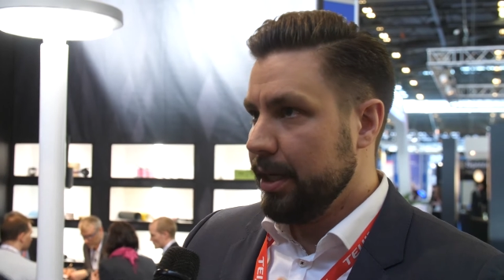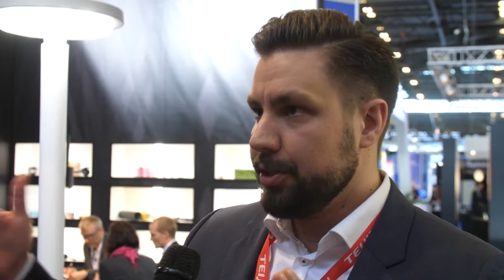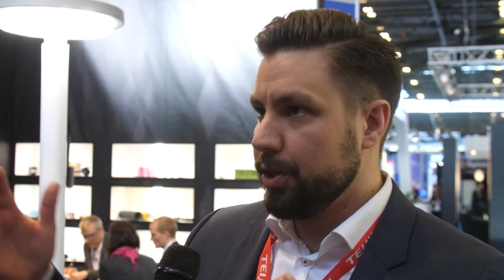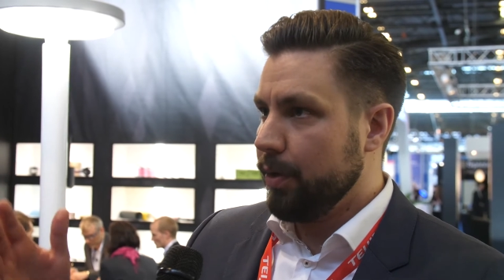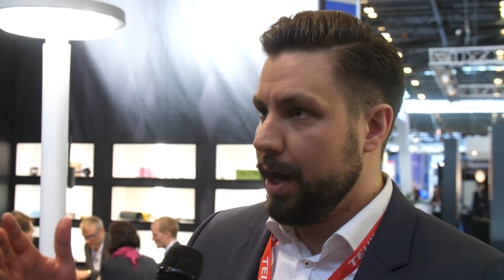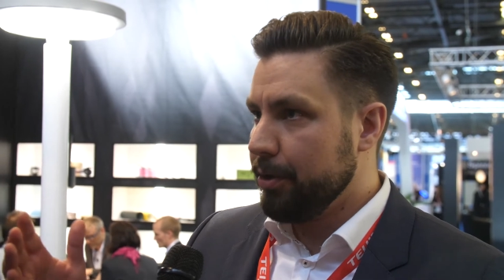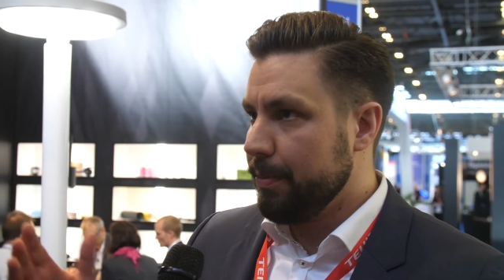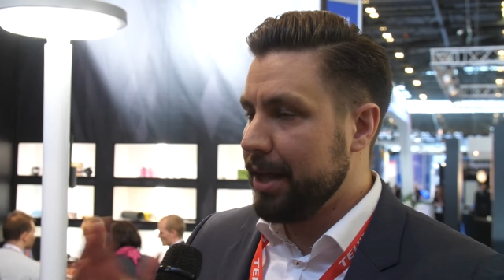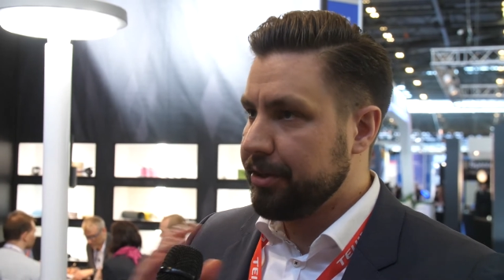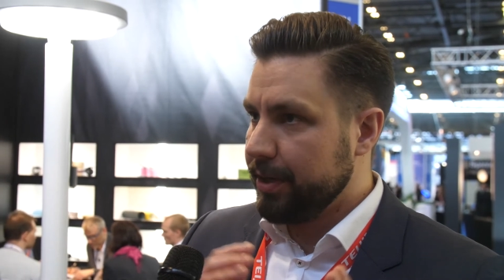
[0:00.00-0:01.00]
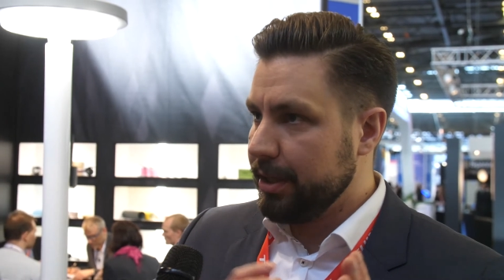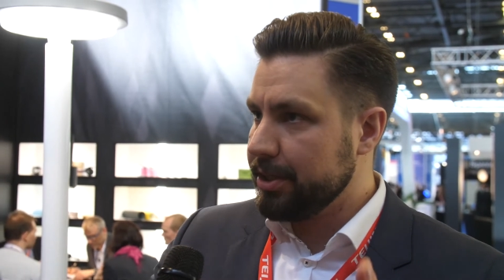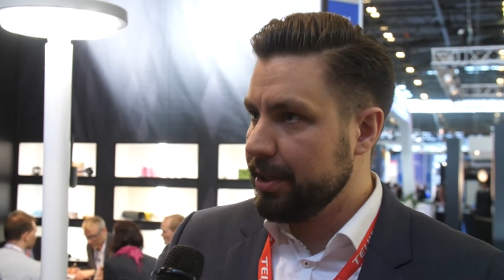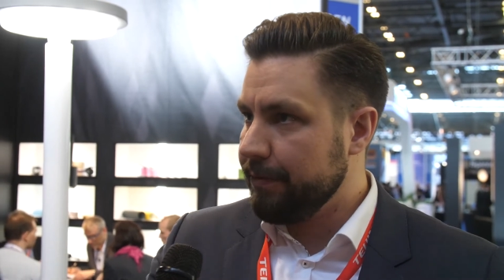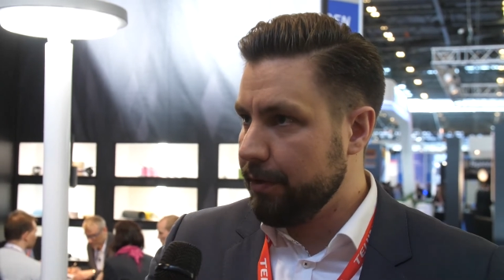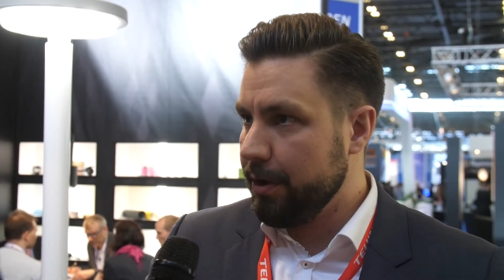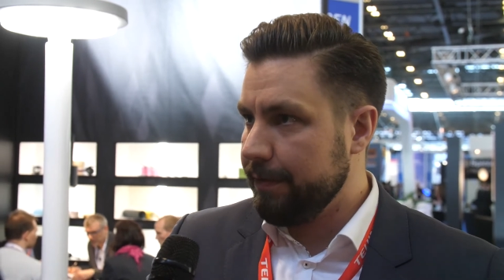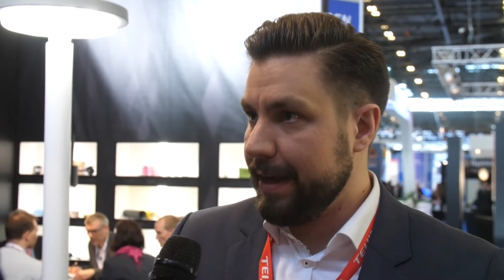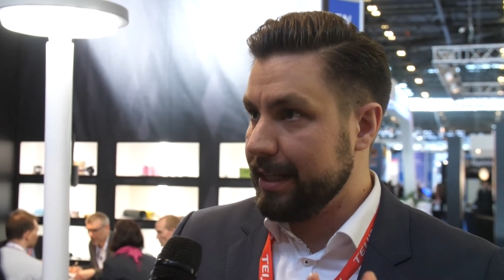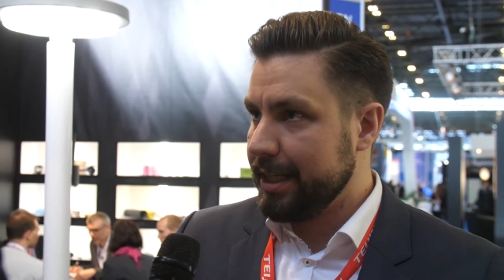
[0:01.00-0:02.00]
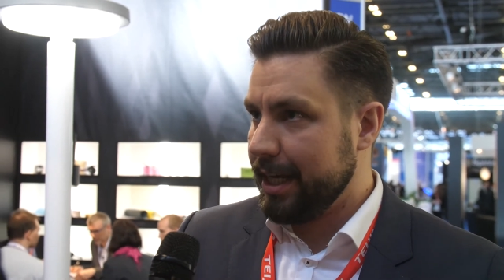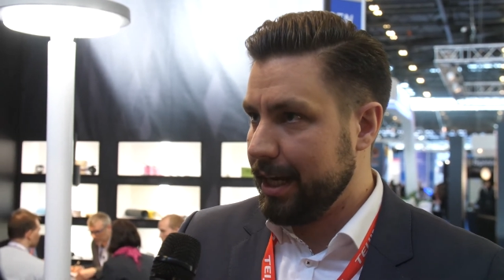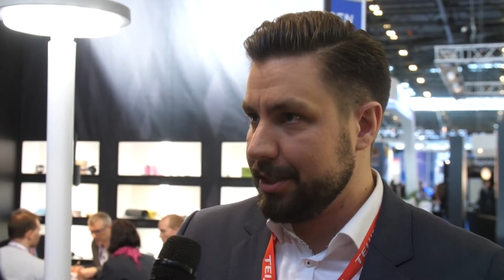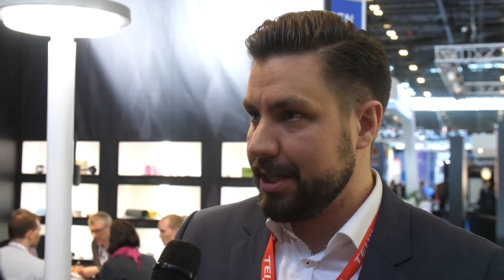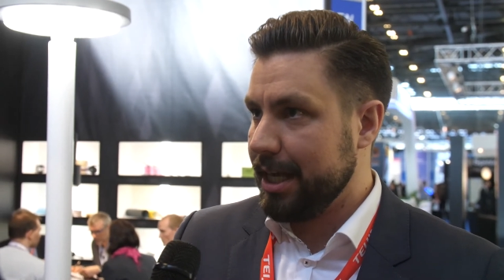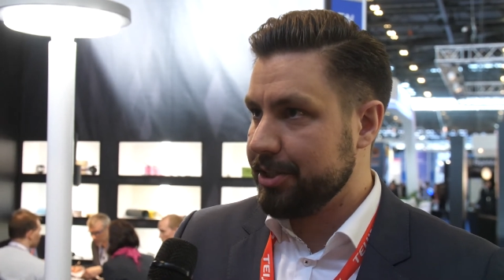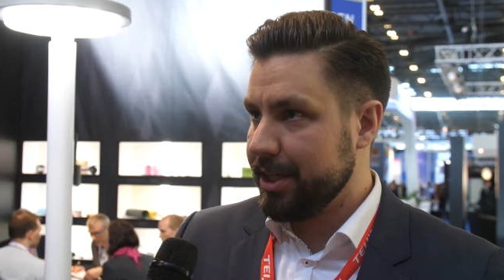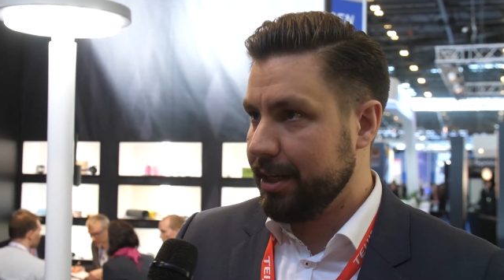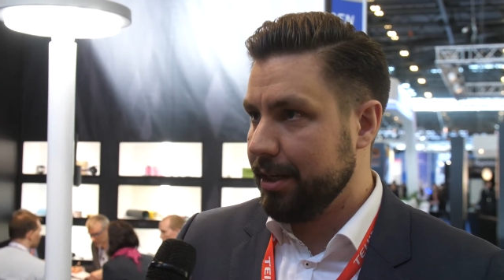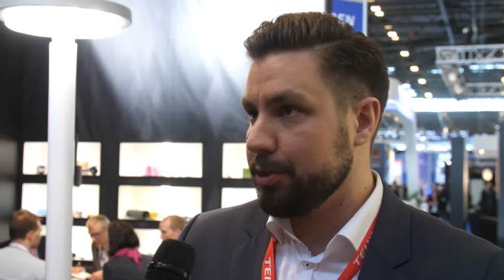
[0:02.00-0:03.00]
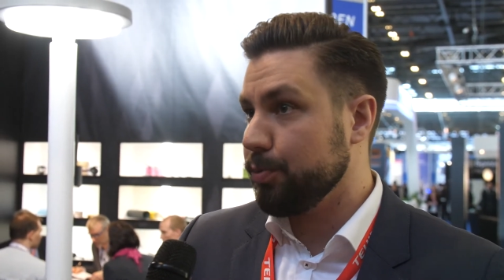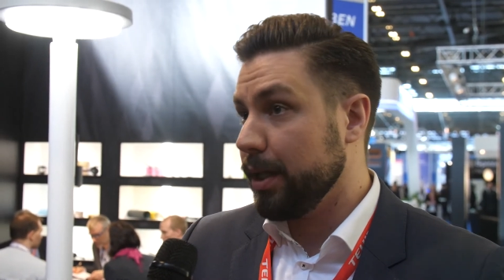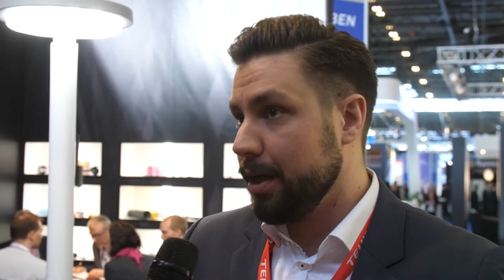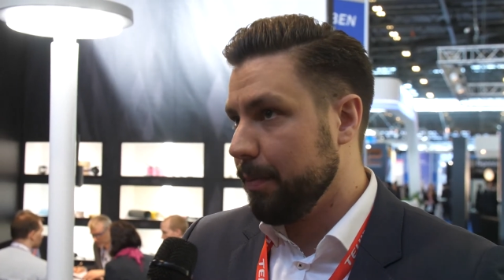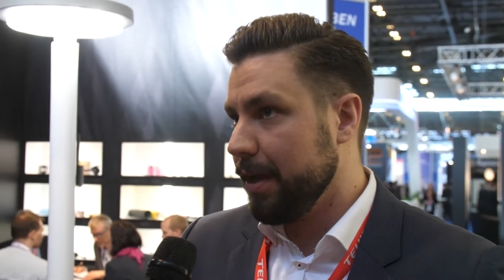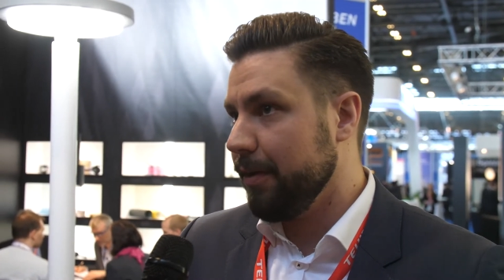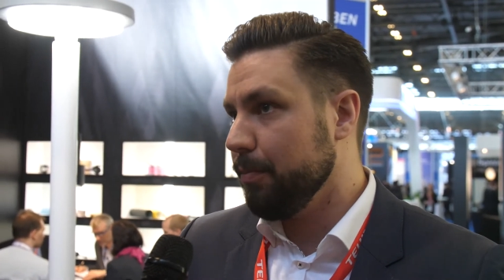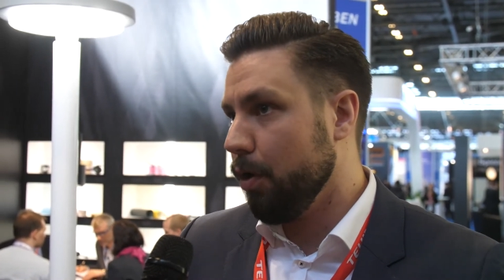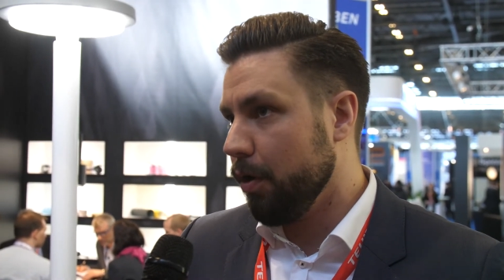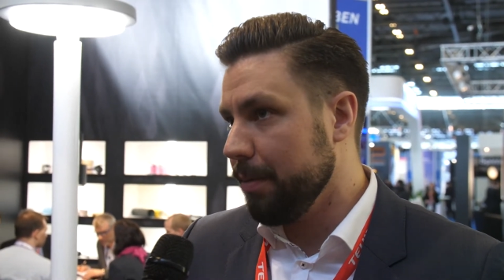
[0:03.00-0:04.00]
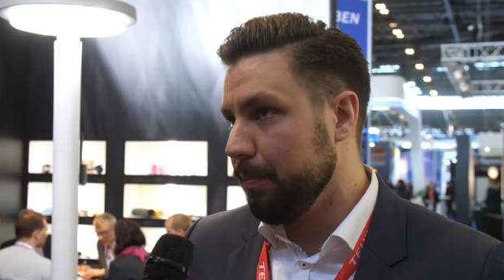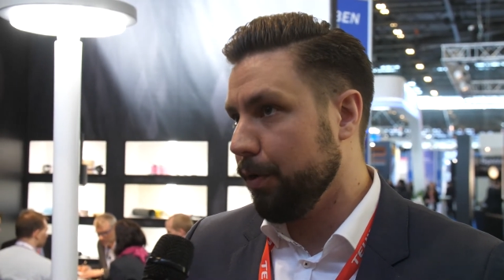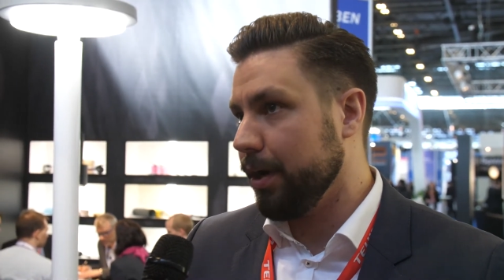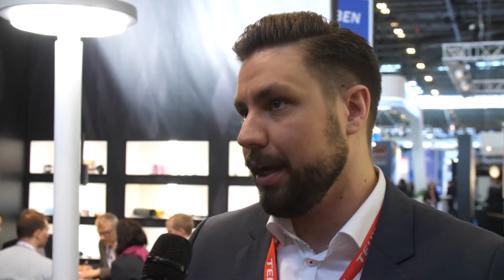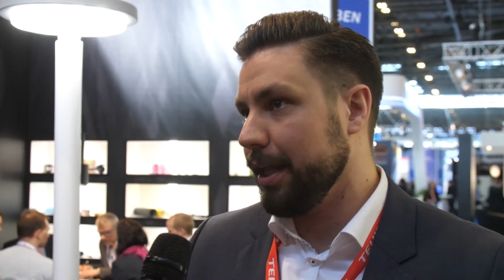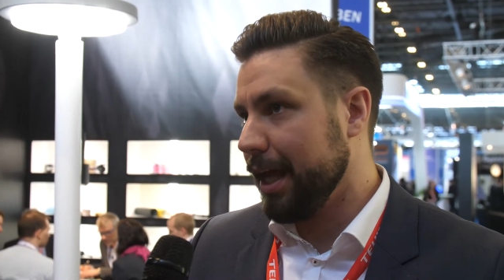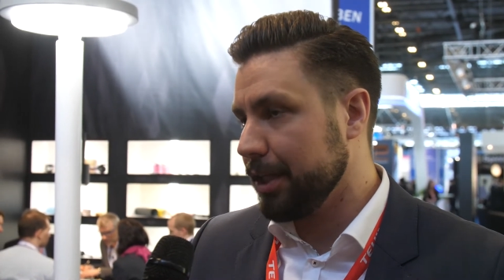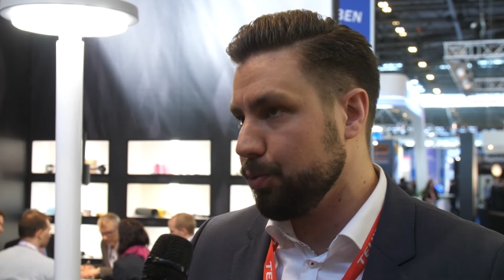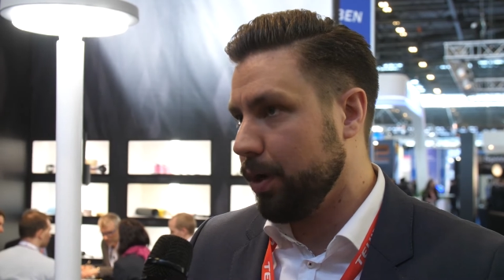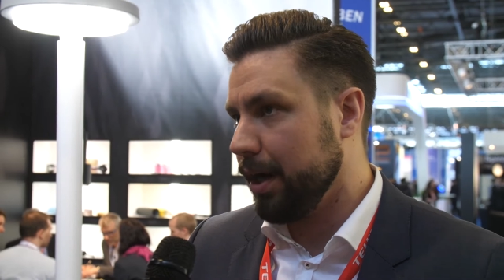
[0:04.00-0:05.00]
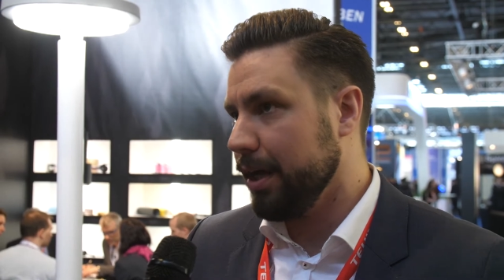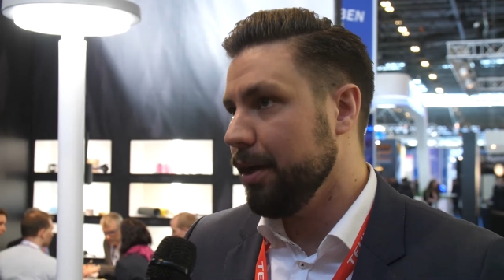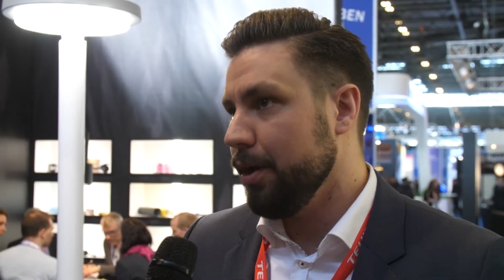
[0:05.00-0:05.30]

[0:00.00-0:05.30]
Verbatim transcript: So now the materials in front of antennas and signals will come even more important, and that's why